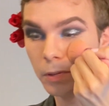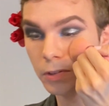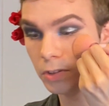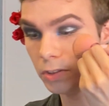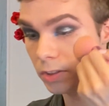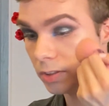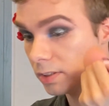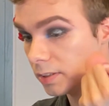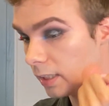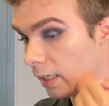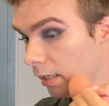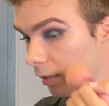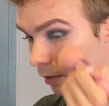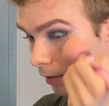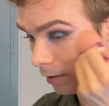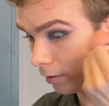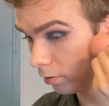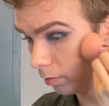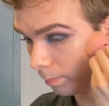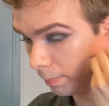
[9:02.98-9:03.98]
with just that
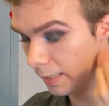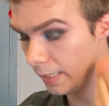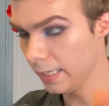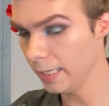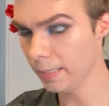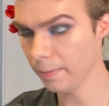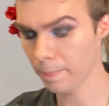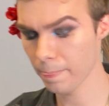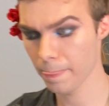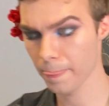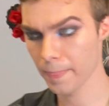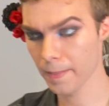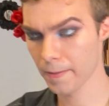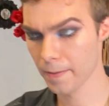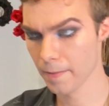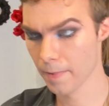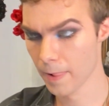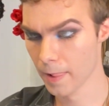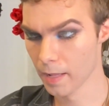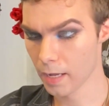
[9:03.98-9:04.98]
little bit.
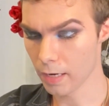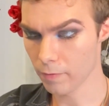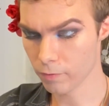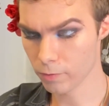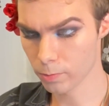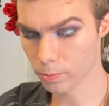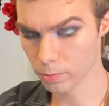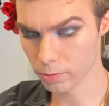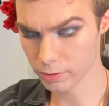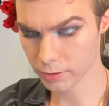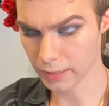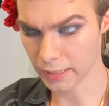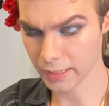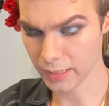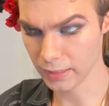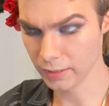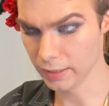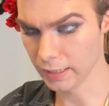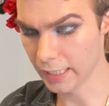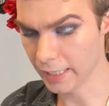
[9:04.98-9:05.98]
Of course, I
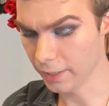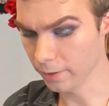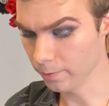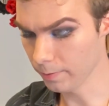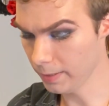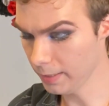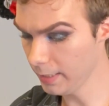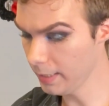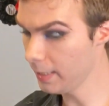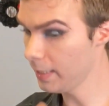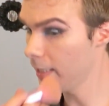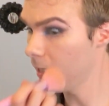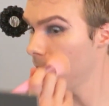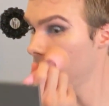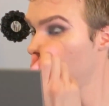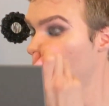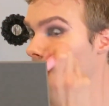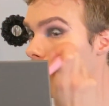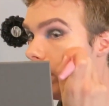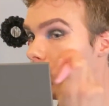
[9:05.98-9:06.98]
can layer
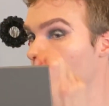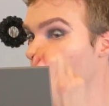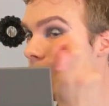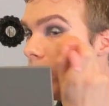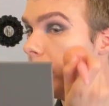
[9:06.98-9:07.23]
in. I will go